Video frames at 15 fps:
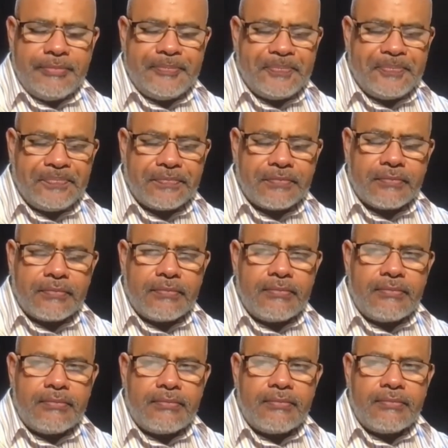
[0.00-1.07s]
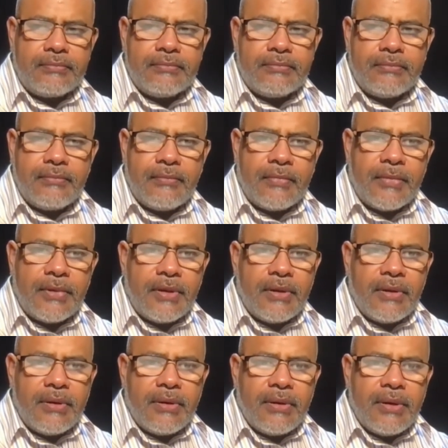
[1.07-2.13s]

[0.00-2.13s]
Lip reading: Nothing is said.